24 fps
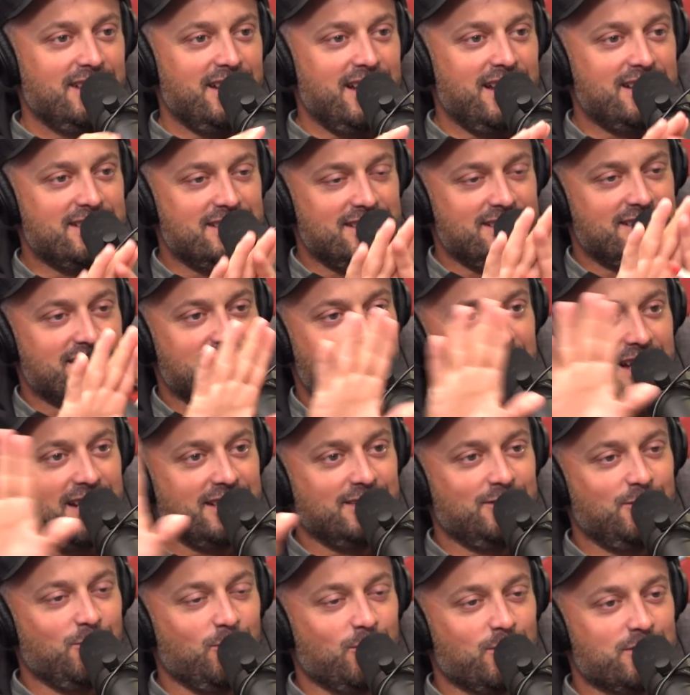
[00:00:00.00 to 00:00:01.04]
As the
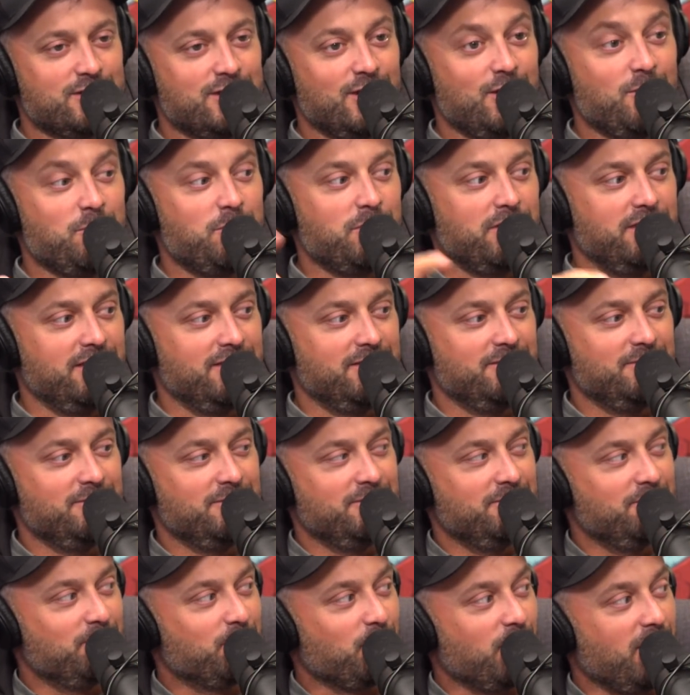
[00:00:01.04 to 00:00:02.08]
sliding doors open
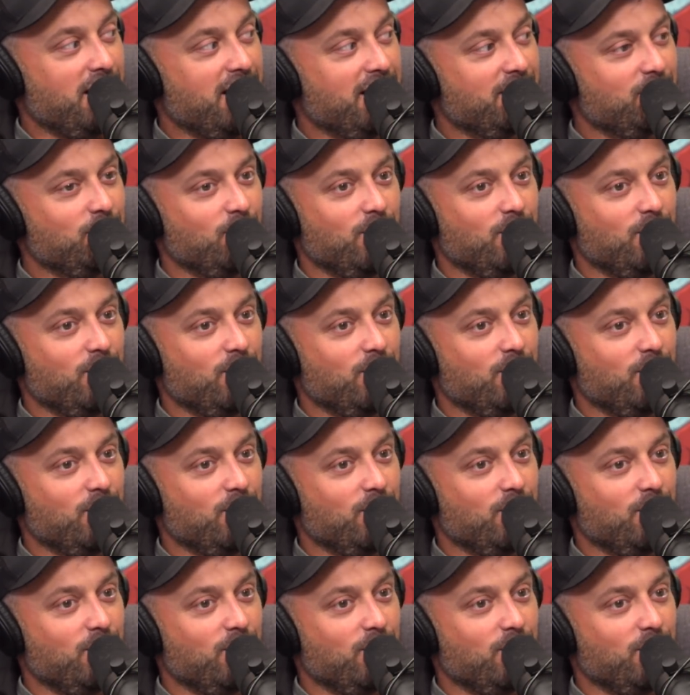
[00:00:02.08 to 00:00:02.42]
and Brian